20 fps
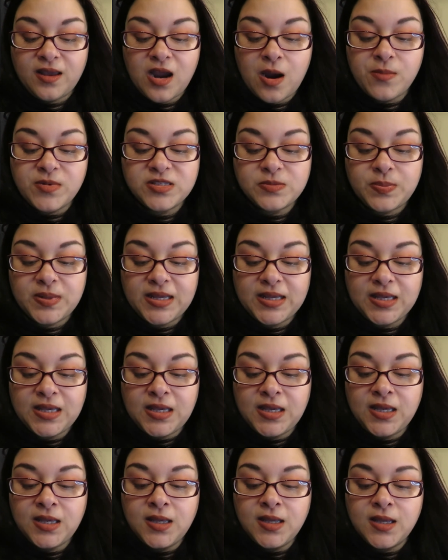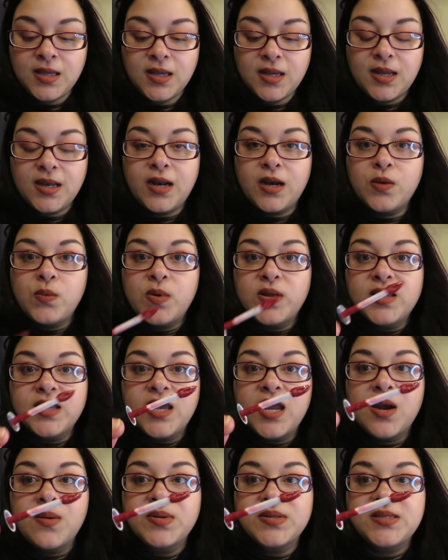camera's blinking and I don't want the
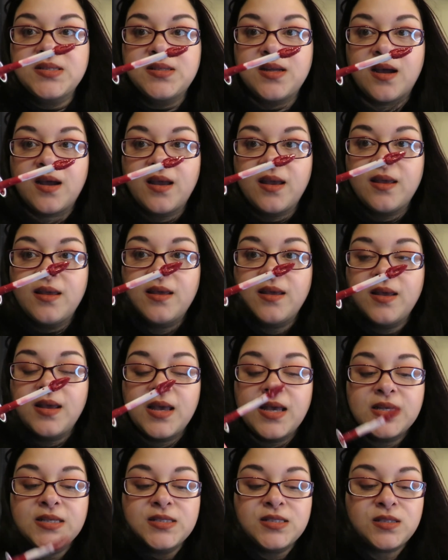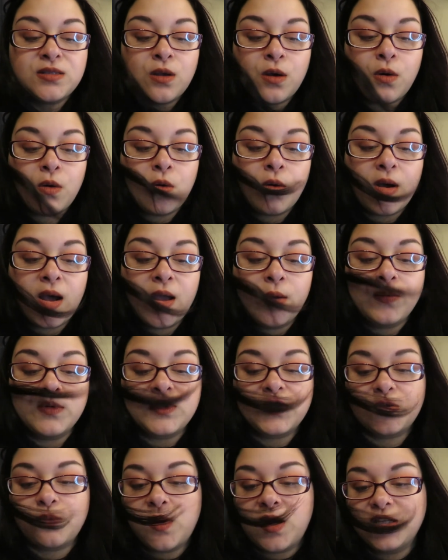camera to die. So I
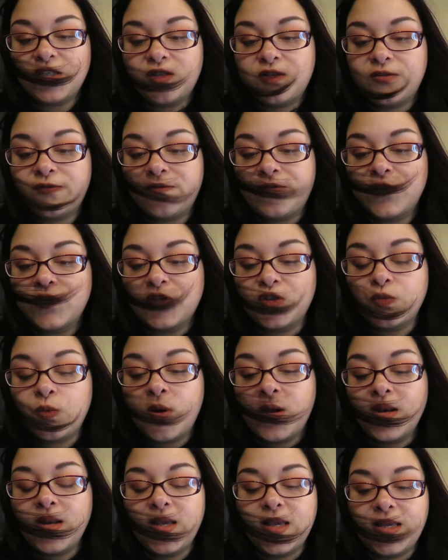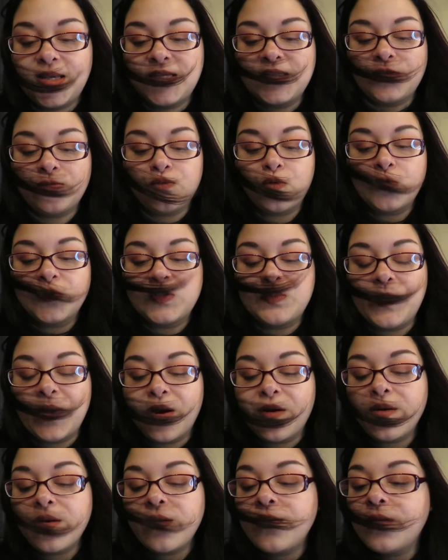will swatch the first one is Rose
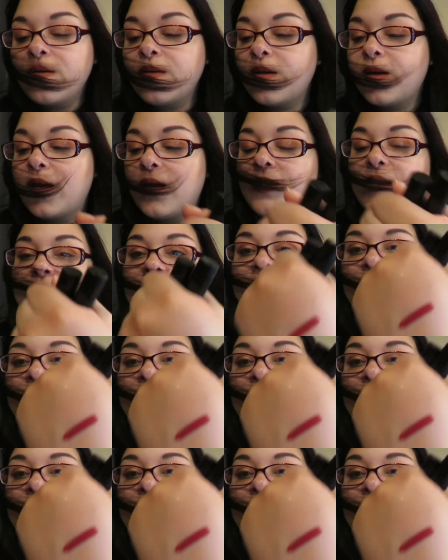Burial and